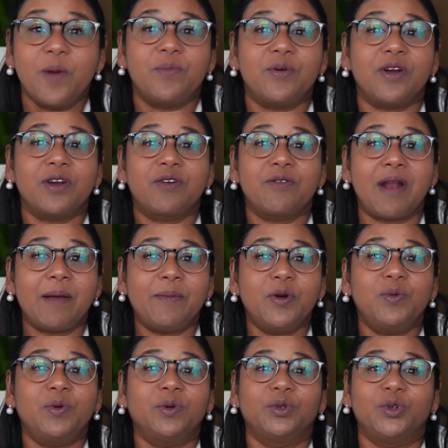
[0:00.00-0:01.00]

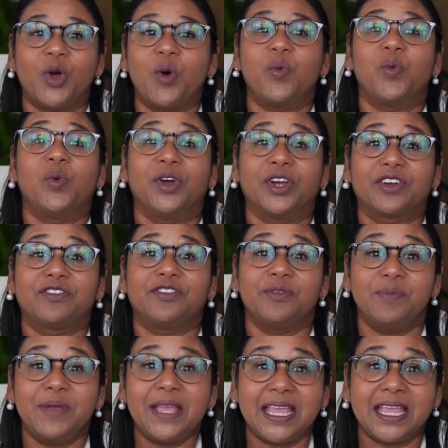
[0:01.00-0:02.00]
Programa will not work
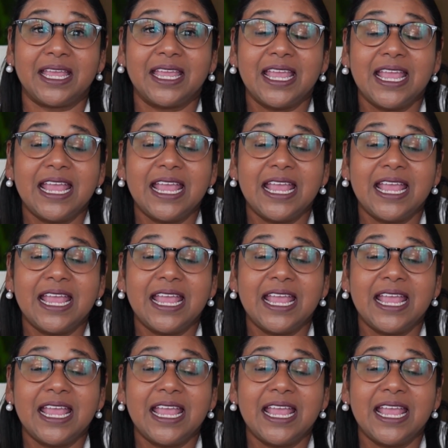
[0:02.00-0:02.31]
for me.